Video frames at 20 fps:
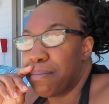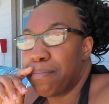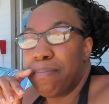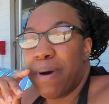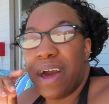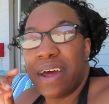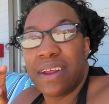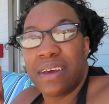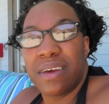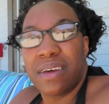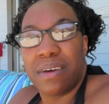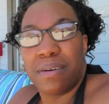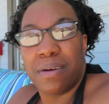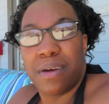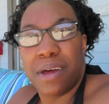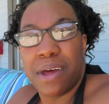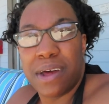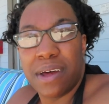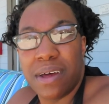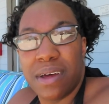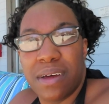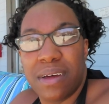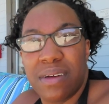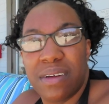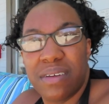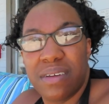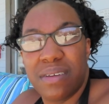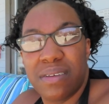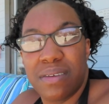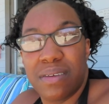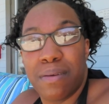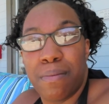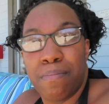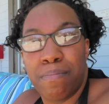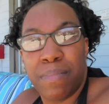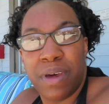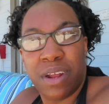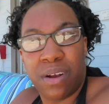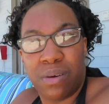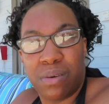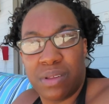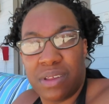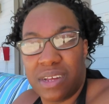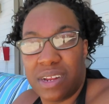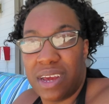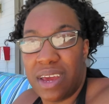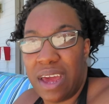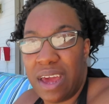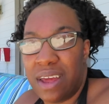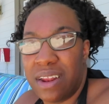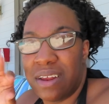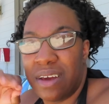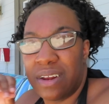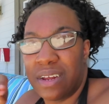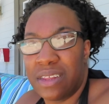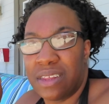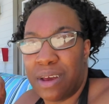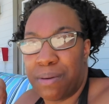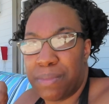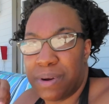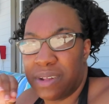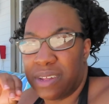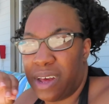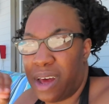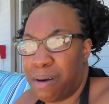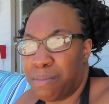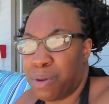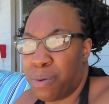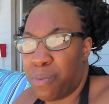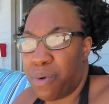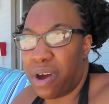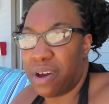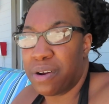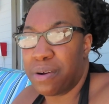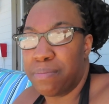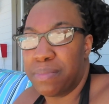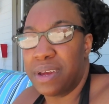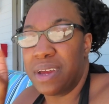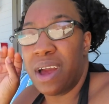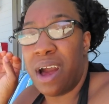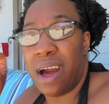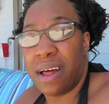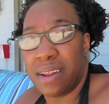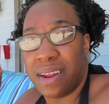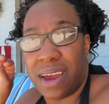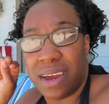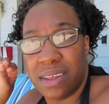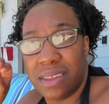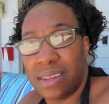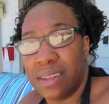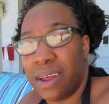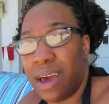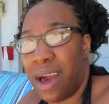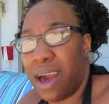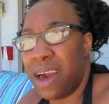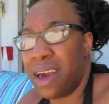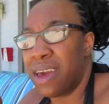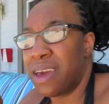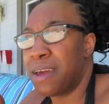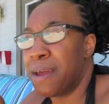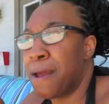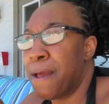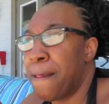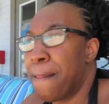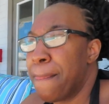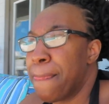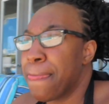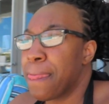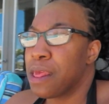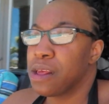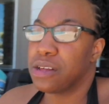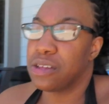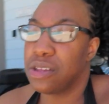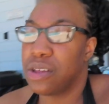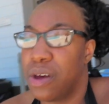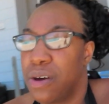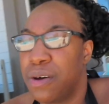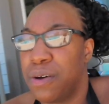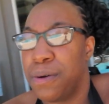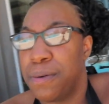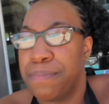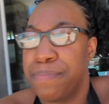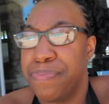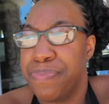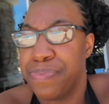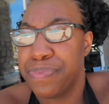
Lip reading: by the middle to the end of the summertime, the water be nice and hot. So